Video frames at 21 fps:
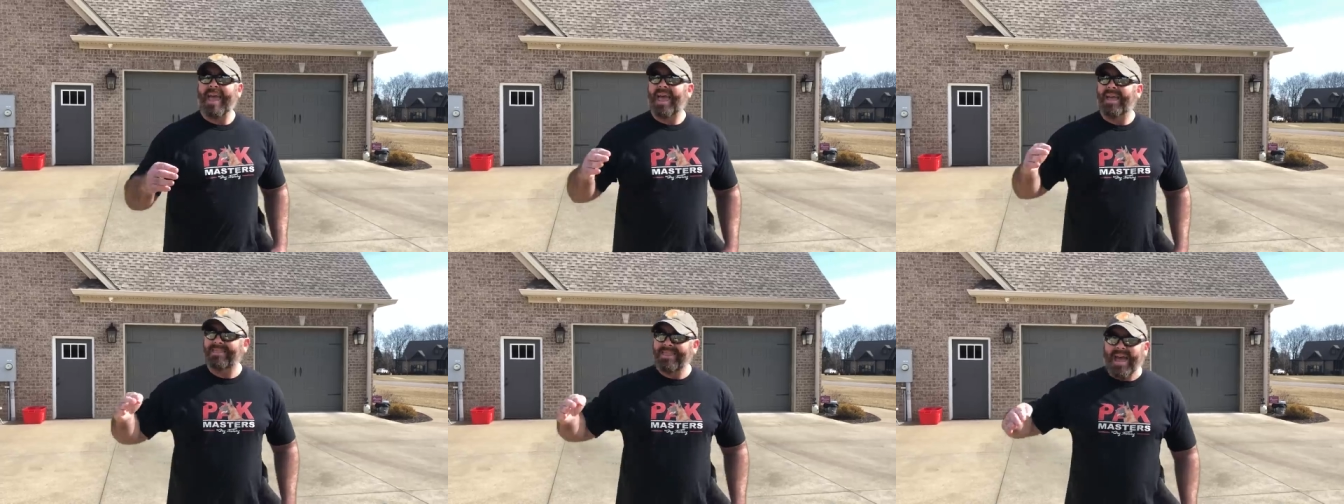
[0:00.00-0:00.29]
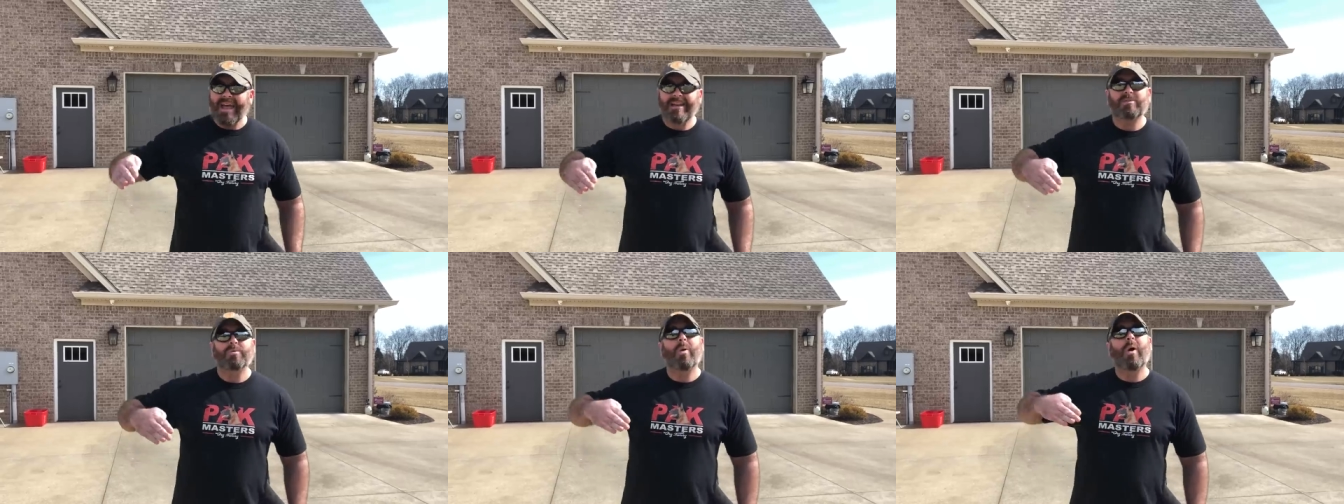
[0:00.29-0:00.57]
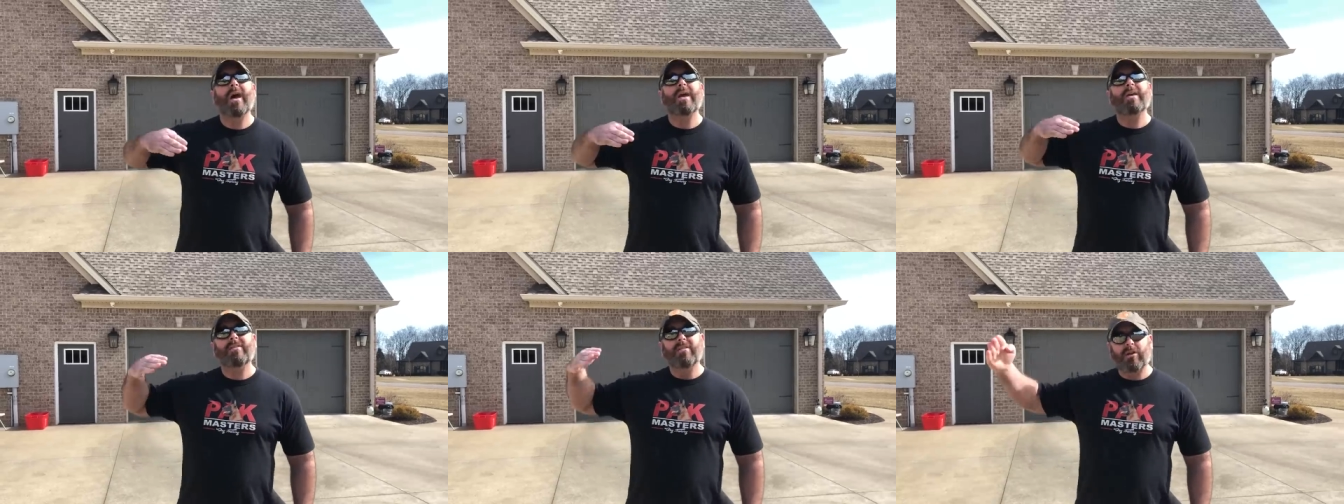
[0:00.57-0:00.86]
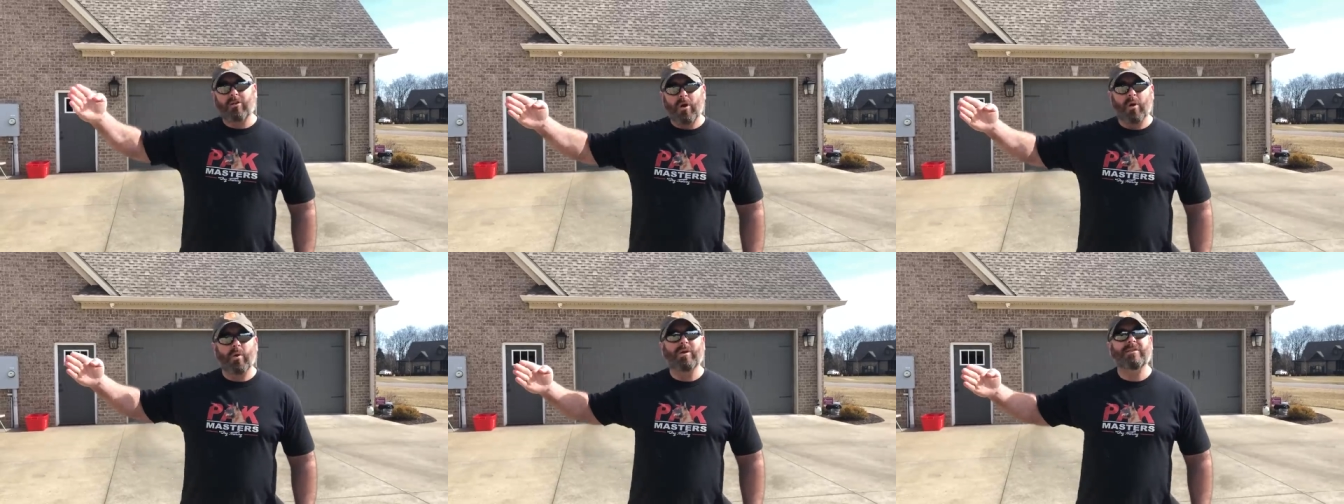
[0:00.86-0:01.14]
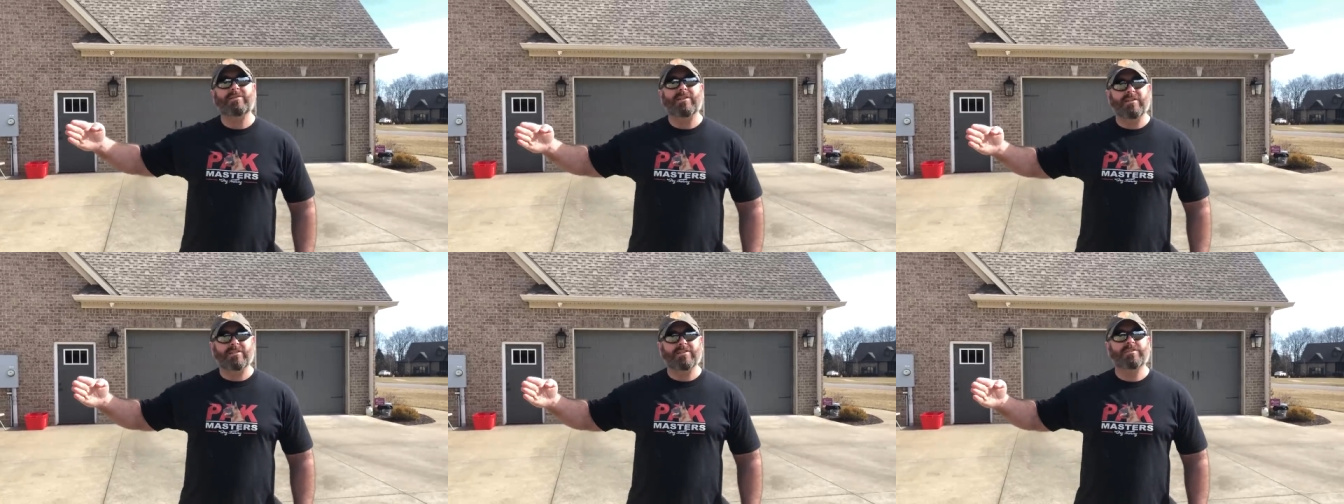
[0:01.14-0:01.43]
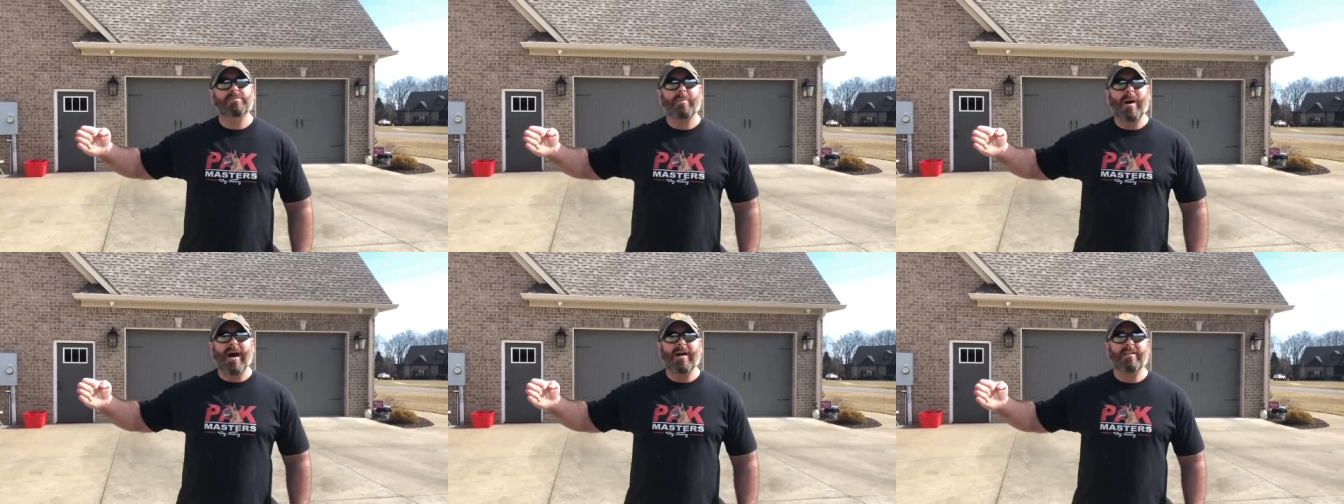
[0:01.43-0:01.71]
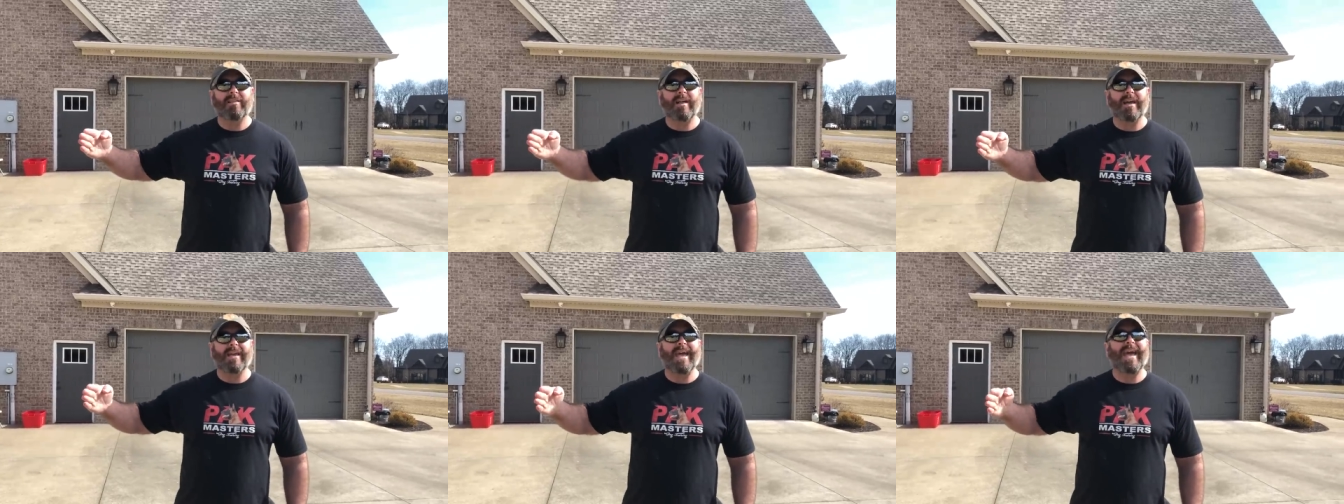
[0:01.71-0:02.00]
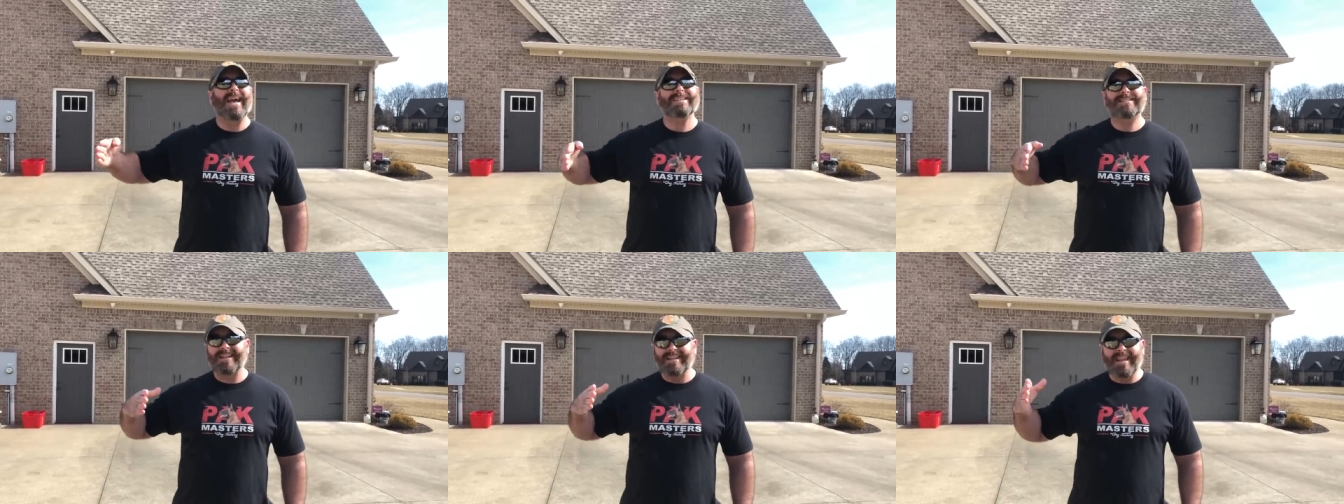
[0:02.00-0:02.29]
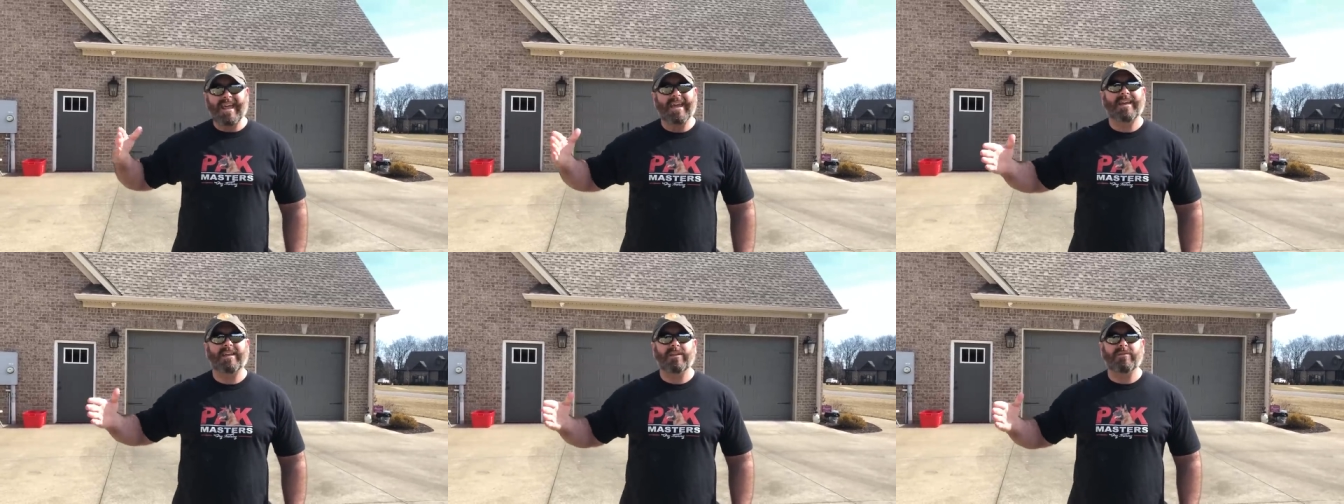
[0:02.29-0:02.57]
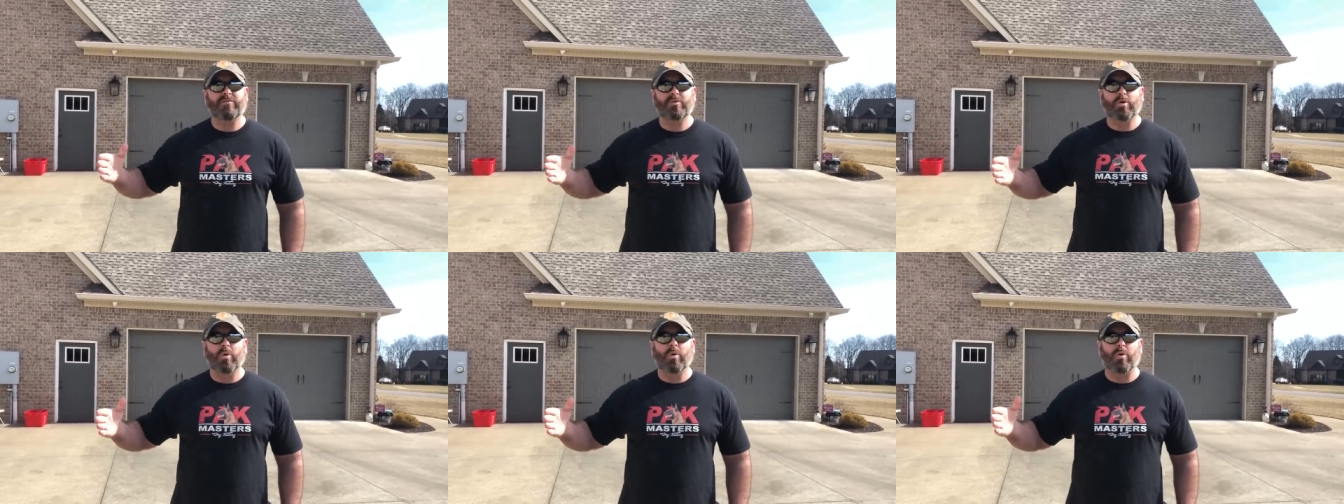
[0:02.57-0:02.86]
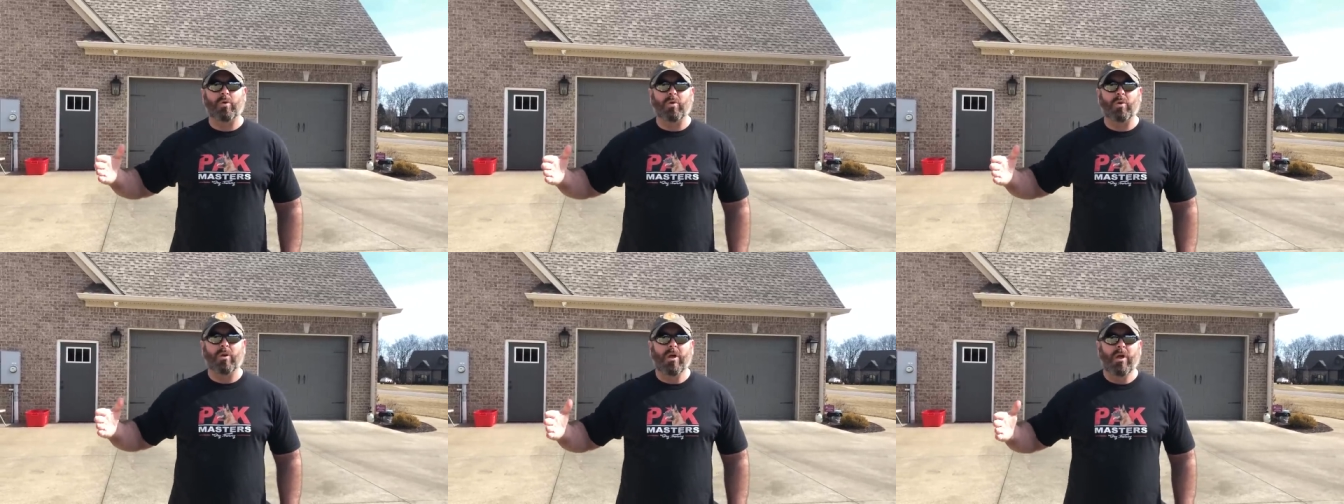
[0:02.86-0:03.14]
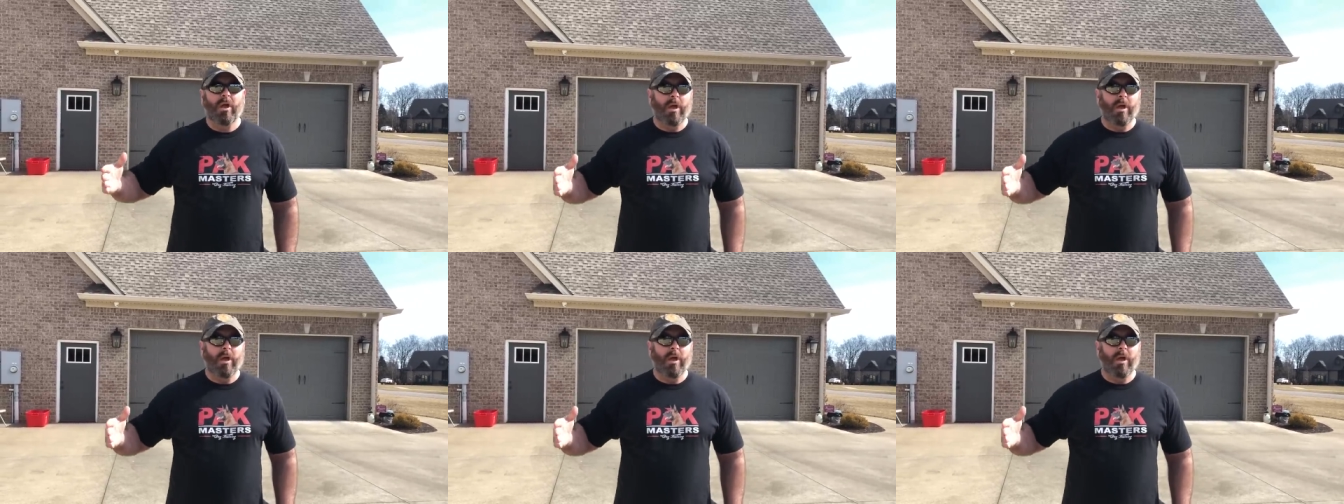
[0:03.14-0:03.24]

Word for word: And that's why they're always in the spotlight as a negative tool.